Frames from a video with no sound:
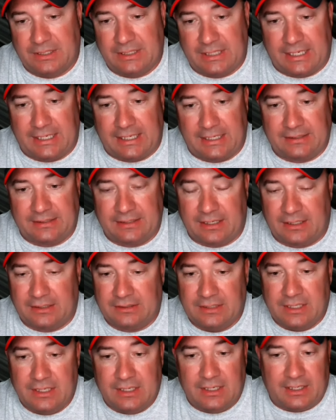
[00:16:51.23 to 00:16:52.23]
And
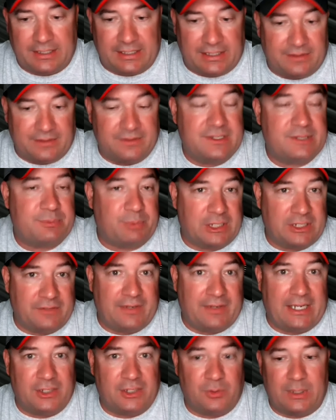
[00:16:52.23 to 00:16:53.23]
again, spring
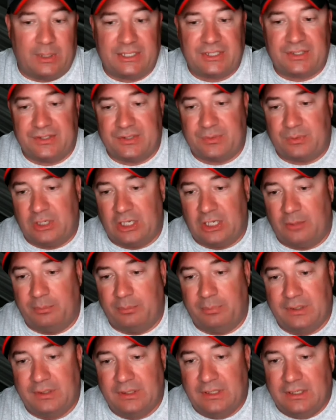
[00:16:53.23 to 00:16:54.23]
evaluations will
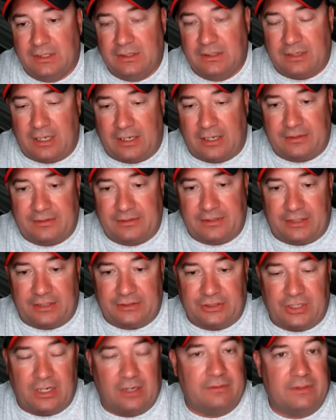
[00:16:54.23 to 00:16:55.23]
help
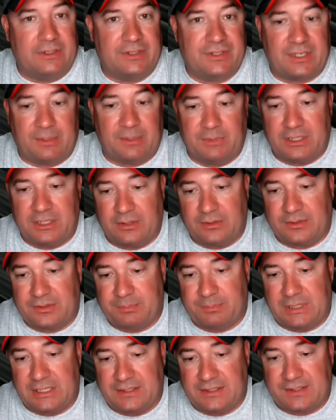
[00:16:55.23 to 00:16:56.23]
uncover some of those
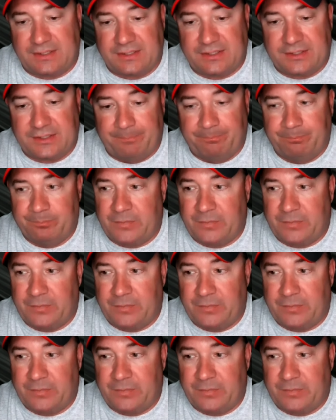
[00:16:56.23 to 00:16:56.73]
pieces.